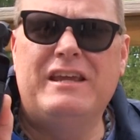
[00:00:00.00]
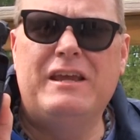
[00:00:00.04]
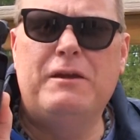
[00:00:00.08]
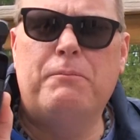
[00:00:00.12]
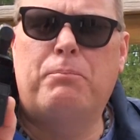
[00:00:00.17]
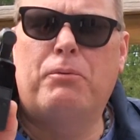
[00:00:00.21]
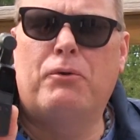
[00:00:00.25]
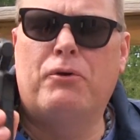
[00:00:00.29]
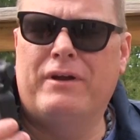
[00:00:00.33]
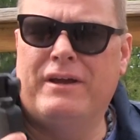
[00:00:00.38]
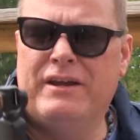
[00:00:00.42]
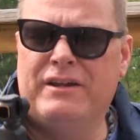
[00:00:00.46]

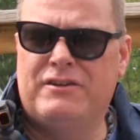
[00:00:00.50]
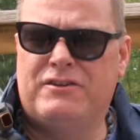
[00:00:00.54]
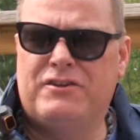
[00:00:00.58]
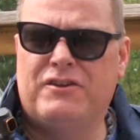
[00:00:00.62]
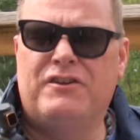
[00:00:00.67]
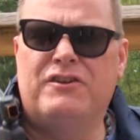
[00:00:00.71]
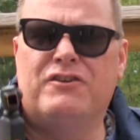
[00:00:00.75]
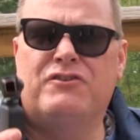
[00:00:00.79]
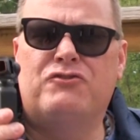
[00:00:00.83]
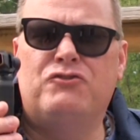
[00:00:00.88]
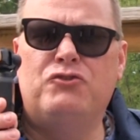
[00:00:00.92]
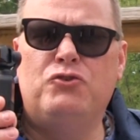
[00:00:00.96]
deeper into
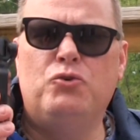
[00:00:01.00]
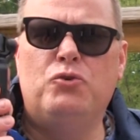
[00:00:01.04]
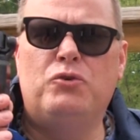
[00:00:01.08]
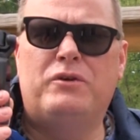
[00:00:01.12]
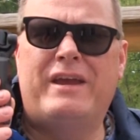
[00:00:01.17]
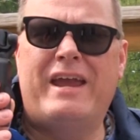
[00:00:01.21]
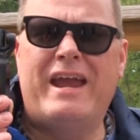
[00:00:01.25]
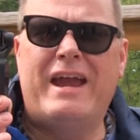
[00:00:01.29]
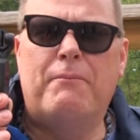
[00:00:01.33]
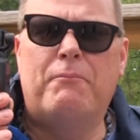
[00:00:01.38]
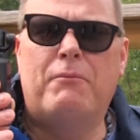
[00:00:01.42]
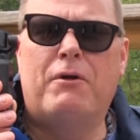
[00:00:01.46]
this new
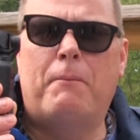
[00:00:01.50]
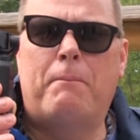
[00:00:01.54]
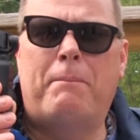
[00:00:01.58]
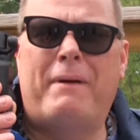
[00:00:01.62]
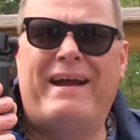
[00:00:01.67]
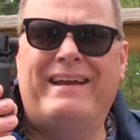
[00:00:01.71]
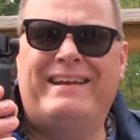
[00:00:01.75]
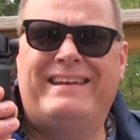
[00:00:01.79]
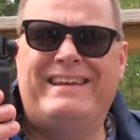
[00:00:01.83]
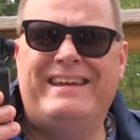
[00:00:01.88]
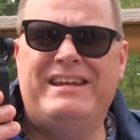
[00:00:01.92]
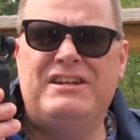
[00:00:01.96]
camera
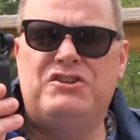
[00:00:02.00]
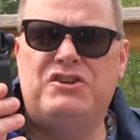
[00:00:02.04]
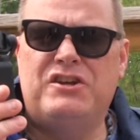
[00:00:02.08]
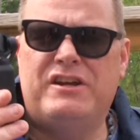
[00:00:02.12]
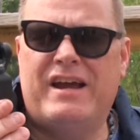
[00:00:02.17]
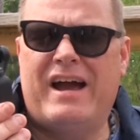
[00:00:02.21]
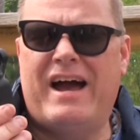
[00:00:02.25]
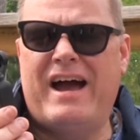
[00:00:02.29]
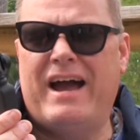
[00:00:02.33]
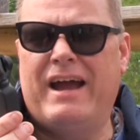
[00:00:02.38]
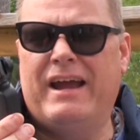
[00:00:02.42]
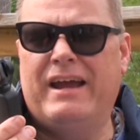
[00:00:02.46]
by
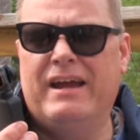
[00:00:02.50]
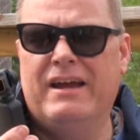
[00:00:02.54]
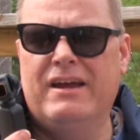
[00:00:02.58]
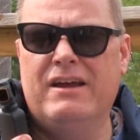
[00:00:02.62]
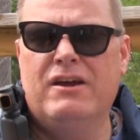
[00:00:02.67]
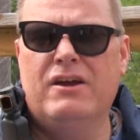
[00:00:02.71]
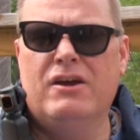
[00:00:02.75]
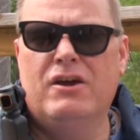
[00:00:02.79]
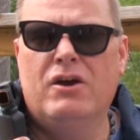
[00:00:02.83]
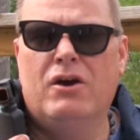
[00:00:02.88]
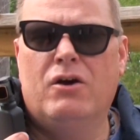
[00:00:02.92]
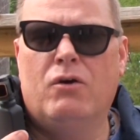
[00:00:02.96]
DJI,
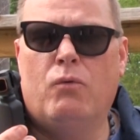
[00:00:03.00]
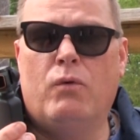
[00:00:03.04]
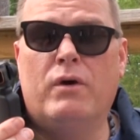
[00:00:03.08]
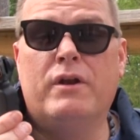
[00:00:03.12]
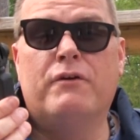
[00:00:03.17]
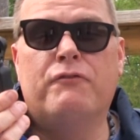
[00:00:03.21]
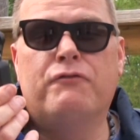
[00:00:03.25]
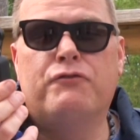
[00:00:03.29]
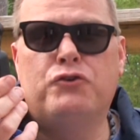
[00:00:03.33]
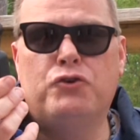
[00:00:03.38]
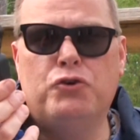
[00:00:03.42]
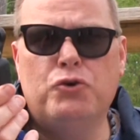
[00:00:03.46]

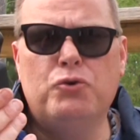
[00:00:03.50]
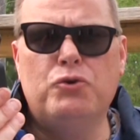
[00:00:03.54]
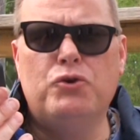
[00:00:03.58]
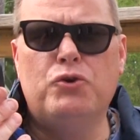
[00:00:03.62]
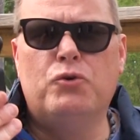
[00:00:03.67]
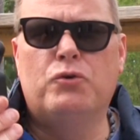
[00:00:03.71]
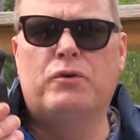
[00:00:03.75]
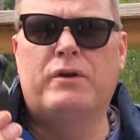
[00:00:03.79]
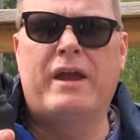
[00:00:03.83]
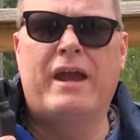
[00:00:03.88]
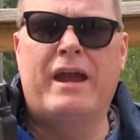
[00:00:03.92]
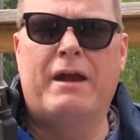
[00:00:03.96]
one of 2
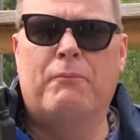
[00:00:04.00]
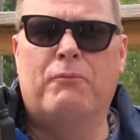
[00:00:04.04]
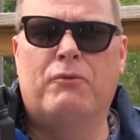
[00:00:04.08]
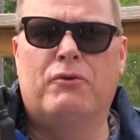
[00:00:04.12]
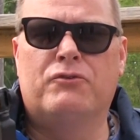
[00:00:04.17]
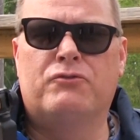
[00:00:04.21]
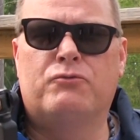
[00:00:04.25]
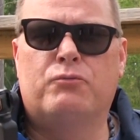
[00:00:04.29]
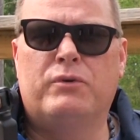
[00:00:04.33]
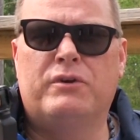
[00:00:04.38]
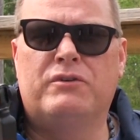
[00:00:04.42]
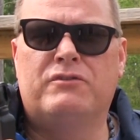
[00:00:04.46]
new
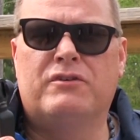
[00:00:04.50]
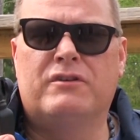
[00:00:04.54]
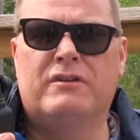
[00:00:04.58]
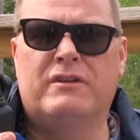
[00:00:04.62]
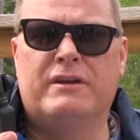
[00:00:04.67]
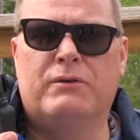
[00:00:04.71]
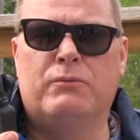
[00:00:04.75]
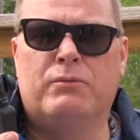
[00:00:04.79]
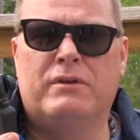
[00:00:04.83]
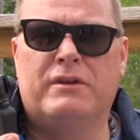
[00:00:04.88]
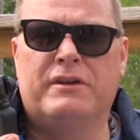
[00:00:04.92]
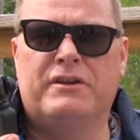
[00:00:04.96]
cameras
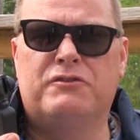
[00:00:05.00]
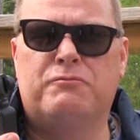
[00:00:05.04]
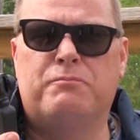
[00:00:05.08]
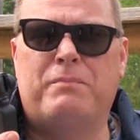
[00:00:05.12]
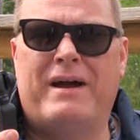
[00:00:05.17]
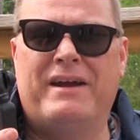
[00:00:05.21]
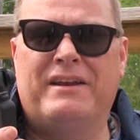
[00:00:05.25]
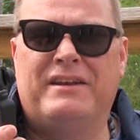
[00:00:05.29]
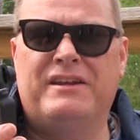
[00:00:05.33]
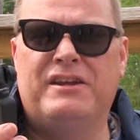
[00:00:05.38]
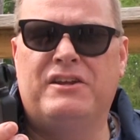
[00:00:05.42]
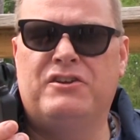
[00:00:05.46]
recently released
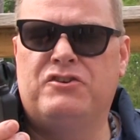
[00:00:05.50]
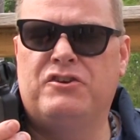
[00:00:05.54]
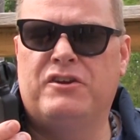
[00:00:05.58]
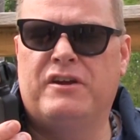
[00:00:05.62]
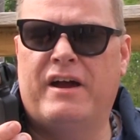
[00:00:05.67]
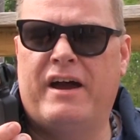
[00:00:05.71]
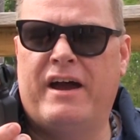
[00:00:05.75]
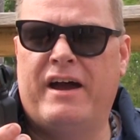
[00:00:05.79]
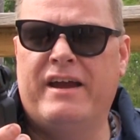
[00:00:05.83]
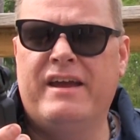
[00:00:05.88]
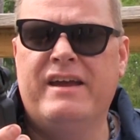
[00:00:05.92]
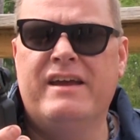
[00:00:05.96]
by
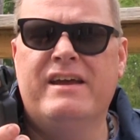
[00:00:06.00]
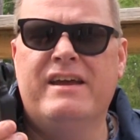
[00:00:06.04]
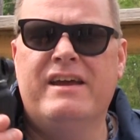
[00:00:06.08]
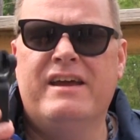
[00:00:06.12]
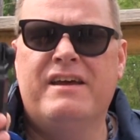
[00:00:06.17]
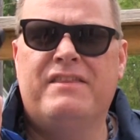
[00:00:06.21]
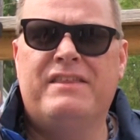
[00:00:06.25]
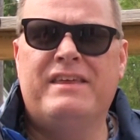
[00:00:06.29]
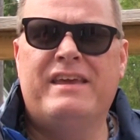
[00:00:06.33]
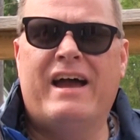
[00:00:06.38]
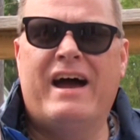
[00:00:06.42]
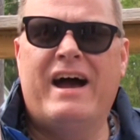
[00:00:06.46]
DJI,
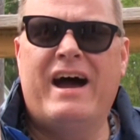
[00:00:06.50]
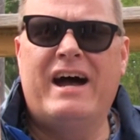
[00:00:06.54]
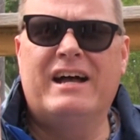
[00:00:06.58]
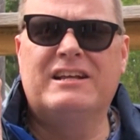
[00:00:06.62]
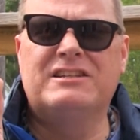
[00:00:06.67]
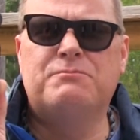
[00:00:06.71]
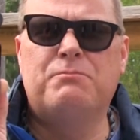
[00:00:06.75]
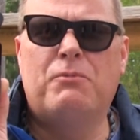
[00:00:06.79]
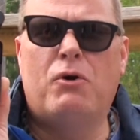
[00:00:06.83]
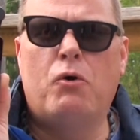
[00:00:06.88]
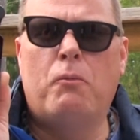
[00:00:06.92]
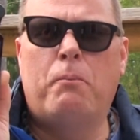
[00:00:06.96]
the
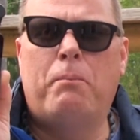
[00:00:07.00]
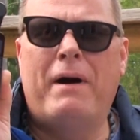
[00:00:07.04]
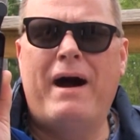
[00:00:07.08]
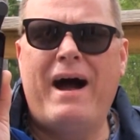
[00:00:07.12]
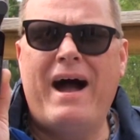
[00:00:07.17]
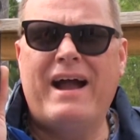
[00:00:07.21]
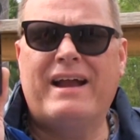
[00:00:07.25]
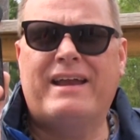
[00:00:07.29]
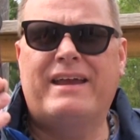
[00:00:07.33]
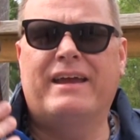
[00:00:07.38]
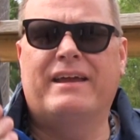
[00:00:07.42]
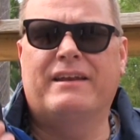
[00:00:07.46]
Osmo
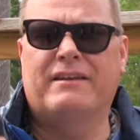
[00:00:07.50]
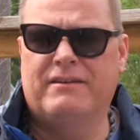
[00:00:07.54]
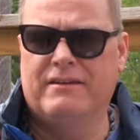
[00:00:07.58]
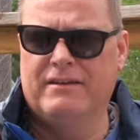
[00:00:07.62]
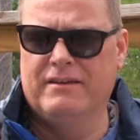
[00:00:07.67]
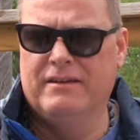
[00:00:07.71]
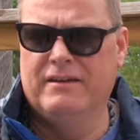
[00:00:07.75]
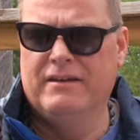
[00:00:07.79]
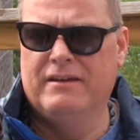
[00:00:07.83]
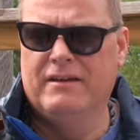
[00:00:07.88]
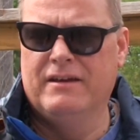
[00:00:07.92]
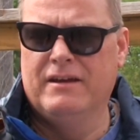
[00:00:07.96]
Pocket.
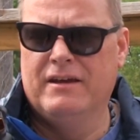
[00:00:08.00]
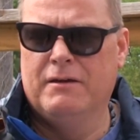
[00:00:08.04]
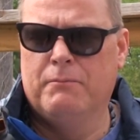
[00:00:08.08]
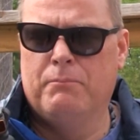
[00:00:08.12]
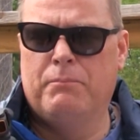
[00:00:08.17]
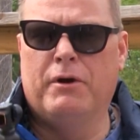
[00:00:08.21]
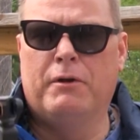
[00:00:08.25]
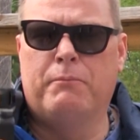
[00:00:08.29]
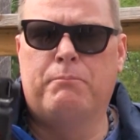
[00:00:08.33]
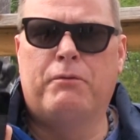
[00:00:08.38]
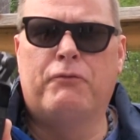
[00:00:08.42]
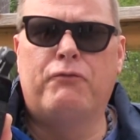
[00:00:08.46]

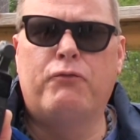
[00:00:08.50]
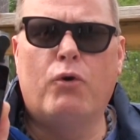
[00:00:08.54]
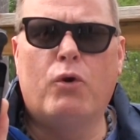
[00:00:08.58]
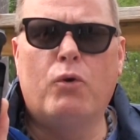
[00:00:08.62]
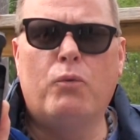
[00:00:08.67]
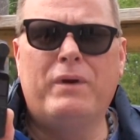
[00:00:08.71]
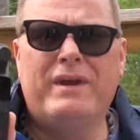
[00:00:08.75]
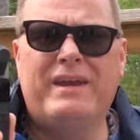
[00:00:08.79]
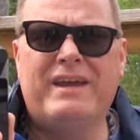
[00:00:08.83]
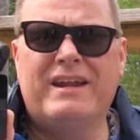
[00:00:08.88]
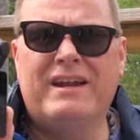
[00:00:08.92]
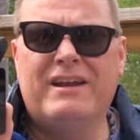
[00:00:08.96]
But
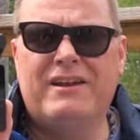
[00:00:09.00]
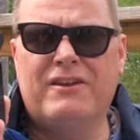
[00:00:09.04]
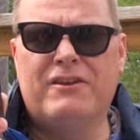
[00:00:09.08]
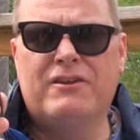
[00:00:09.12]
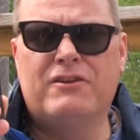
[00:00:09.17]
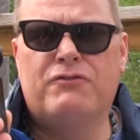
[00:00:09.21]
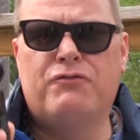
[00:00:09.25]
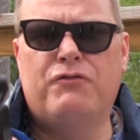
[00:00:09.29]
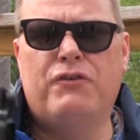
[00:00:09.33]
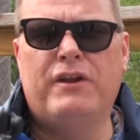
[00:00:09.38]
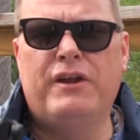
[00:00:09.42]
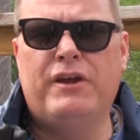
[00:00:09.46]
before we get into
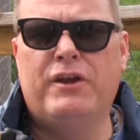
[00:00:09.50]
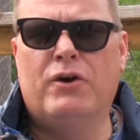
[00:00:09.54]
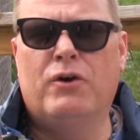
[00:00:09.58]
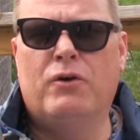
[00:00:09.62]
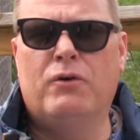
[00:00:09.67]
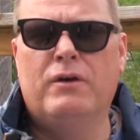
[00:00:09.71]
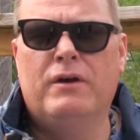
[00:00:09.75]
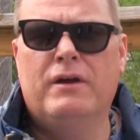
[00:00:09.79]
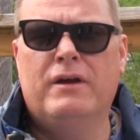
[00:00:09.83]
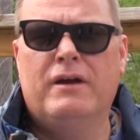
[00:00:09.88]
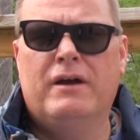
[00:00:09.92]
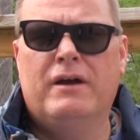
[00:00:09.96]
this video,